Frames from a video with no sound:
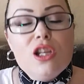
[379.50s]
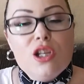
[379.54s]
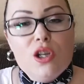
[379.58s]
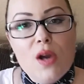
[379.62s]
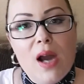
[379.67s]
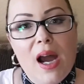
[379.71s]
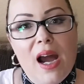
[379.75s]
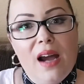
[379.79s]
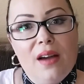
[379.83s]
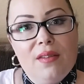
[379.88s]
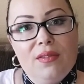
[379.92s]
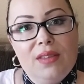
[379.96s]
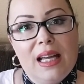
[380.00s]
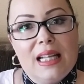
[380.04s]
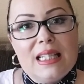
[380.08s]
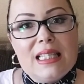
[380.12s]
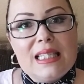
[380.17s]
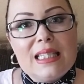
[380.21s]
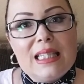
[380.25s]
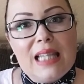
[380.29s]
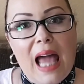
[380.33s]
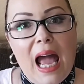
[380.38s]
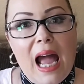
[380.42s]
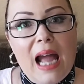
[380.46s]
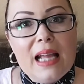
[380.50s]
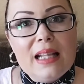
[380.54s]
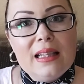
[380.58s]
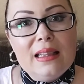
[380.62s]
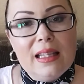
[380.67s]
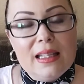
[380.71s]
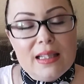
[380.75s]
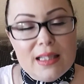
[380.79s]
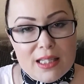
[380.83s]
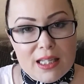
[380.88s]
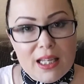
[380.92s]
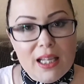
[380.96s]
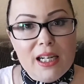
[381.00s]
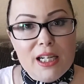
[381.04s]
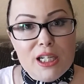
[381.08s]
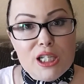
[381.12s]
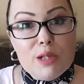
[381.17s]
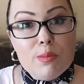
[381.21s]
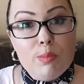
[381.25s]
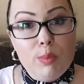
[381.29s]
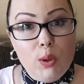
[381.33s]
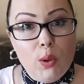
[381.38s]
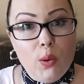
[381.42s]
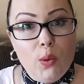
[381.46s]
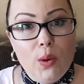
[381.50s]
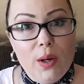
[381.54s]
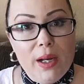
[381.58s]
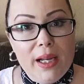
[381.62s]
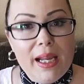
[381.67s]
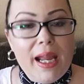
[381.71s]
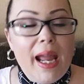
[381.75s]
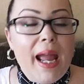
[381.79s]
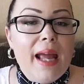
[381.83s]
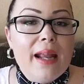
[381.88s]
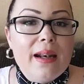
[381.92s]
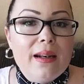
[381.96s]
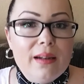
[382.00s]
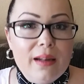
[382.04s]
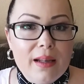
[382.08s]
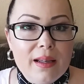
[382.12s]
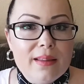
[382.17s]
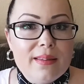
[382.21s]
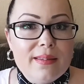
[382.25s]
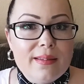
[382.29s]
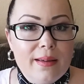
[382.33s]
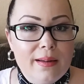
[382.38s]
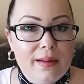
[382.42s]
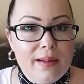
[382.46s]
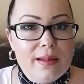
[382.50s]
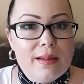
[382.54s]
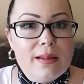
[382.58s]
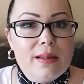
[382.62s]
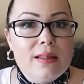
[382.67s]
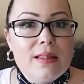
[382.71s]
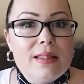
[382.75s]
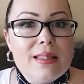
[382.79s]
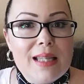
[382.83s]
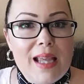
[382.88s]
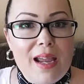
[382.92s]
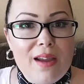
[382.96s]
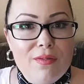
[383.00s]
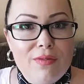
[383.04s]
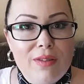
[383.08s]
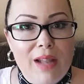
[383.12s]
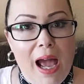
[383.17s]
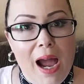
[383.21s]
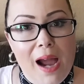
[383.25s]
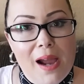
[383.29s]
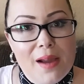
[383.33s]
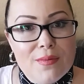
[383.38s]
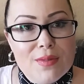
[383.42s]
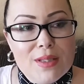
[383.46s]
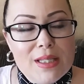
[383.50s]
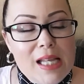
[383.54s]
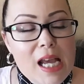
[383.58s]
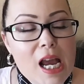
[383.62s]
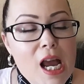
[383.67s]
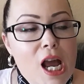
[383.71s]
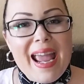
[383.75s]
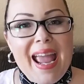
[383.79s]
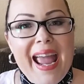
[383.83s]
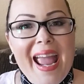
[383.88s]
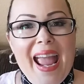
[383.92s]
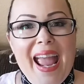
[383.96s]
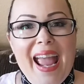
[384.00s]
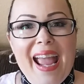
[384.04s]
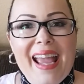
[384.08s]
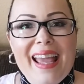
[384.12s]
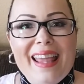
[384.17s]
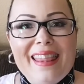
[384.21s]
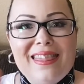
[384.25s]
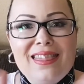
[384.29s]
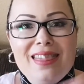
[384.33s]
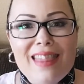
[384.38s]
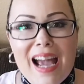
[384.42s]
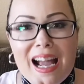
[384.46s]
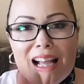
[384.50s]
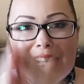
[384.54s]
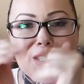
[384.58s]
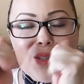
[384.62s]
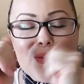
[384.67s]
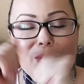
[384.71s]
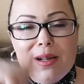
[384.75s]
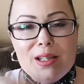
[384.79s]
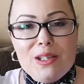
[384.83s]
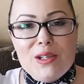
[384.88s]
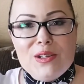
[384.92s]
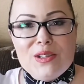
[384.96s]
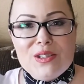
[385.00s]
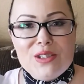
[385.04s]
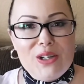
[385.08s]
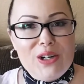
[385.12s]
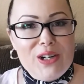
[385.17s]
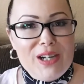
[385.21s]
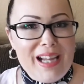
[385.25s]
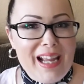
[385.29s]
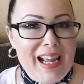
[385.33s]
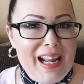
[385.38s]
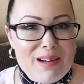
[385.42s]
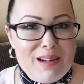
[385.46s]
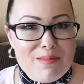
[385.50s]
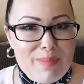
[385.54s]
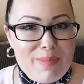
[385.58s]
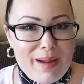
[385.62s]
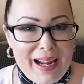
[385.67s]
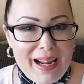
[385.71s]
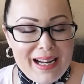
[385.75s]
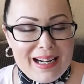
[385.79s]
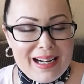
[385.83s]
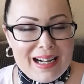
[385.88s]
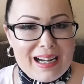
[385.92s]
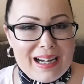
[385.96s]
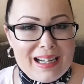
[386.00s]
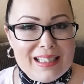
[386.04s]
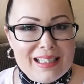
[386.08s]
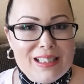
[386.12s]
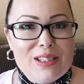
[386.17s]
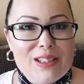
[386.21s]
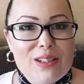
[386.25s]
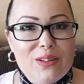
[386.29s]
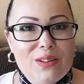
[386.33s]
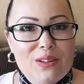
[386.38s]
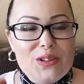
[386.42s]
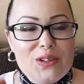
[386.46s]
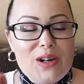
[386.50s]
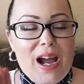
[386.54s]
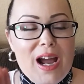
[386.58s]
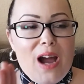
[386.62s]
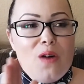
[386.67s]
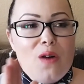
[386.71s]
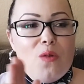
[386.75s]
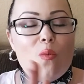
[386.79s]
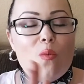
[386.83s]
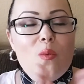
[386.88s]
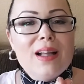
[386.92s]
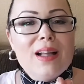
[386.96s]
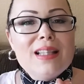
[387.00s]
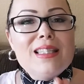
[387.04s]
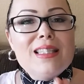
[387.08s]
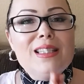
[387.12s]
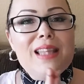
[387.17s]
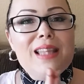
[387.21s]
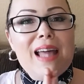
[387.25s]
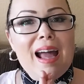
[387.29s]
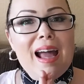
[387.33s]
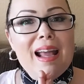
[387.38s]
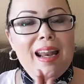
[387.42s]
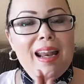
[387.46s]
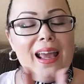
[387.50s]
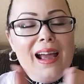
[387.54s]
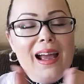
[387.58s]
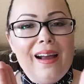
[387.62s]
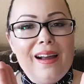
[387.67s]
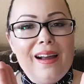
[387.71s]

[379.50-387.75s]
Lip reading: you have that slide that's going to deploy and it's going to save lives. And that's when you start getting paid, guys. So once that